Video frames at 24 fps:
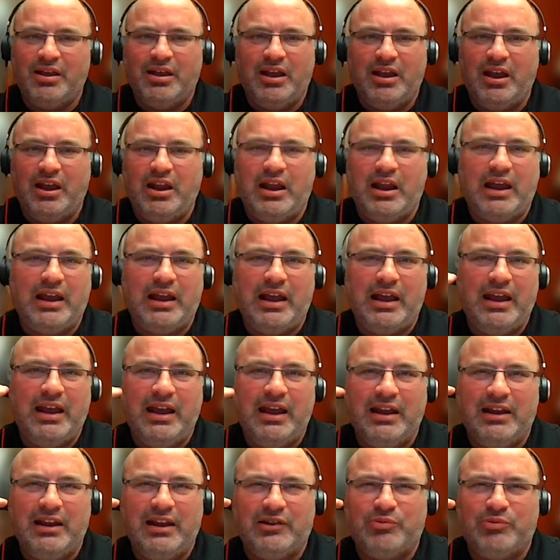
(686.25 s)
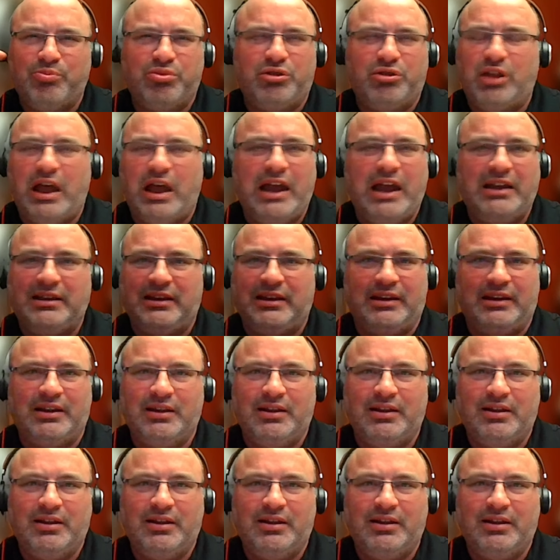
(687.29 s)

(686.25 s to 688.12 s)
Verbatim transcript: and I and it's blinding.